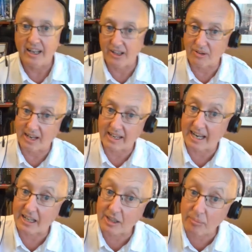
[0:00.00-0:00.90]
You can
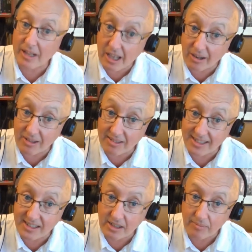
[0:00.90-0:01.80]
get them
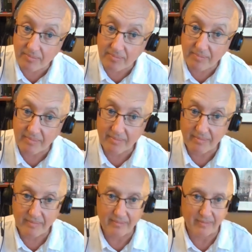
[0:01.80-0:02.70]
used.
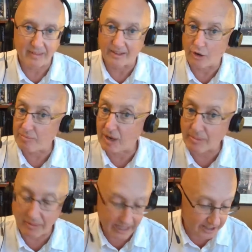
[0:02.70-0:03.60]
No
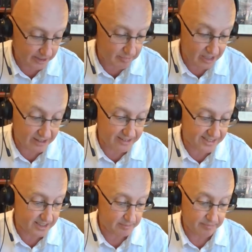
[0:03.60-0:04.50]
problem, get them
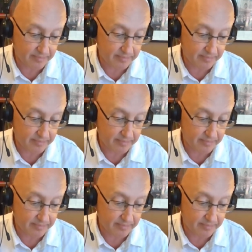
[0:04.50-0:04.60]
used.